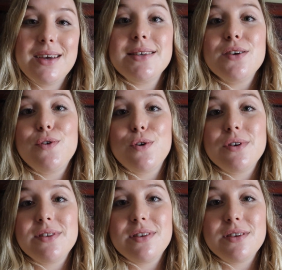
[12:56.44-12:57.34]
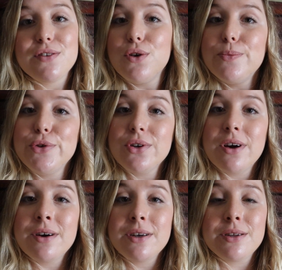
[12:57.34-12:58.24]
is of course the sculpture
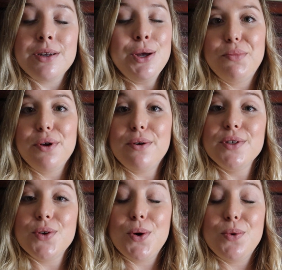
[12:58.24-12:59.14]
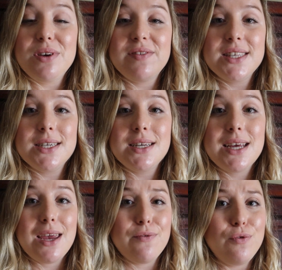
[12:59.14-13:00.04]
garden, but also we visited a